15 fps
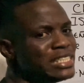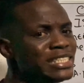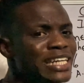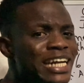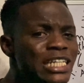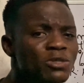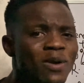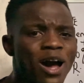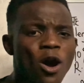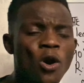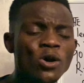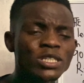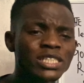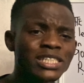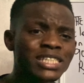That is why
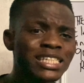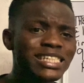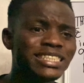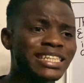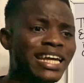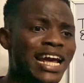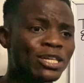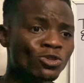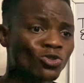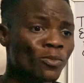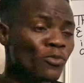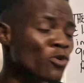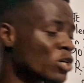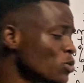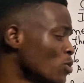oxygen is an isotope,
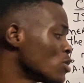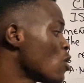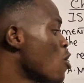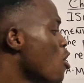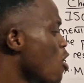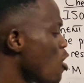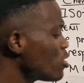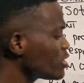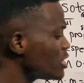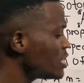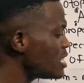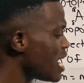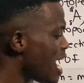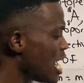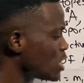because what?
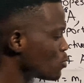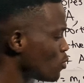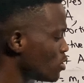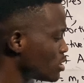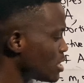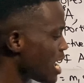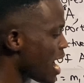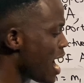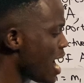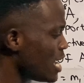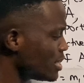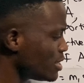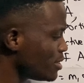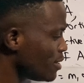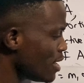Oxygen has what?
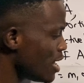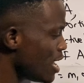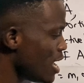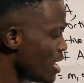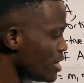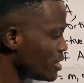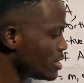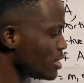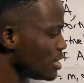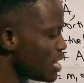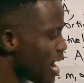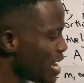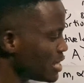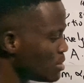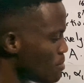Has 18
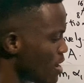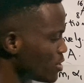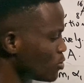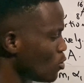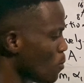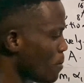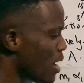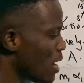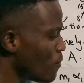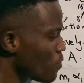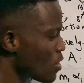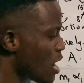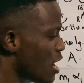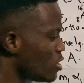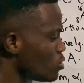as the mass number,
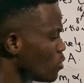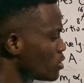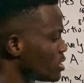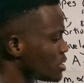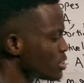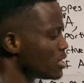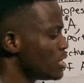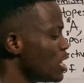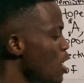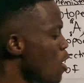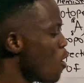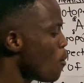and it was 16.